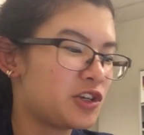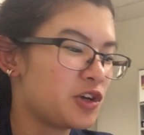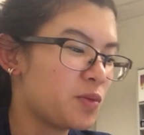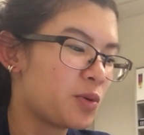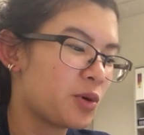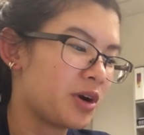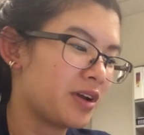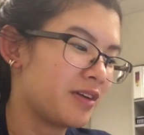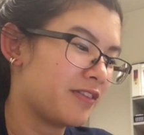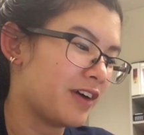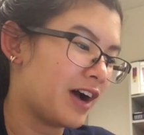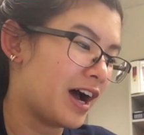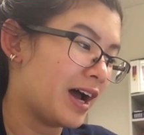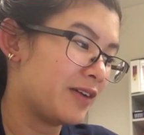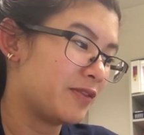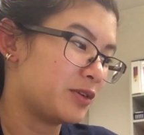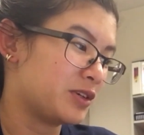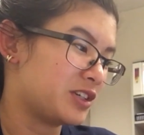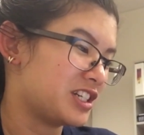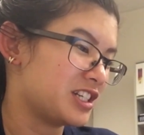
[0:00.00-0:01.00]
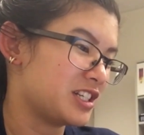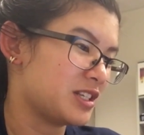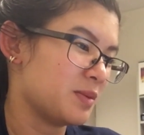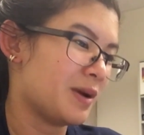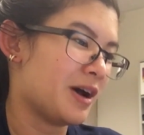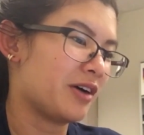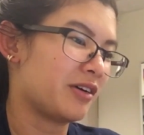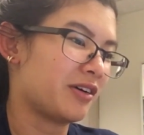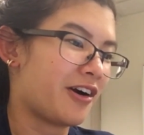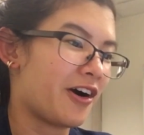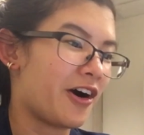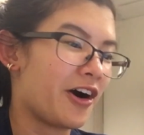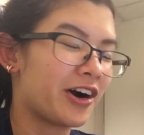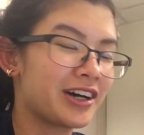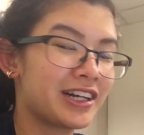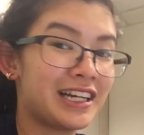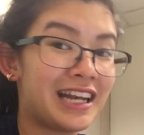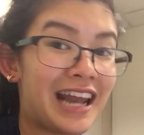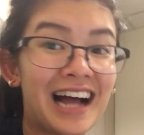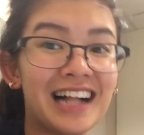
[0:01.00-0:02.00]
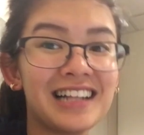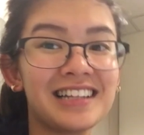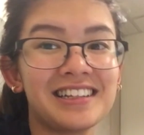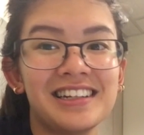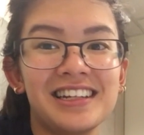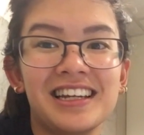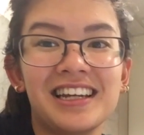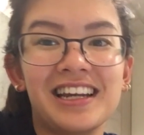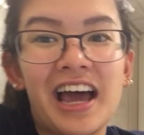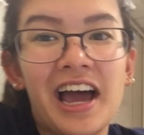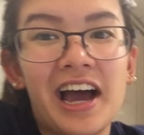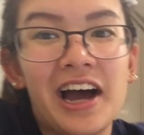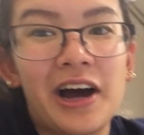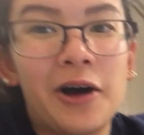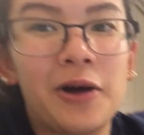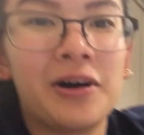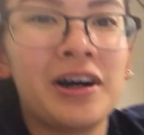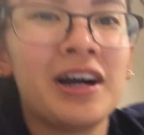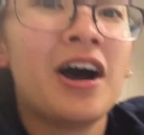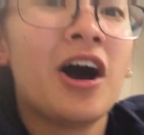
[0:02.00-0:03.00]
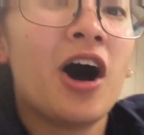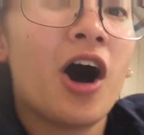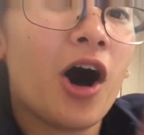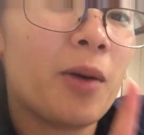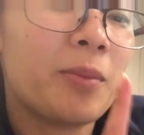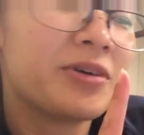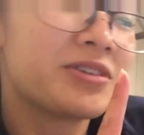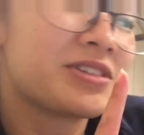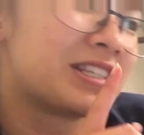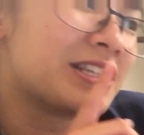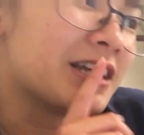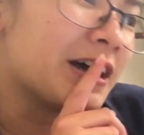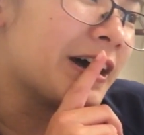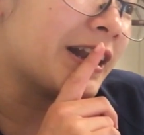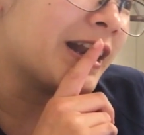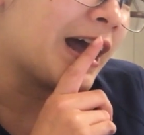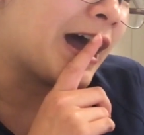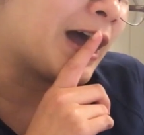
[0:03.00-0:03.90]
2.5, which is about cardinality now. Almost done.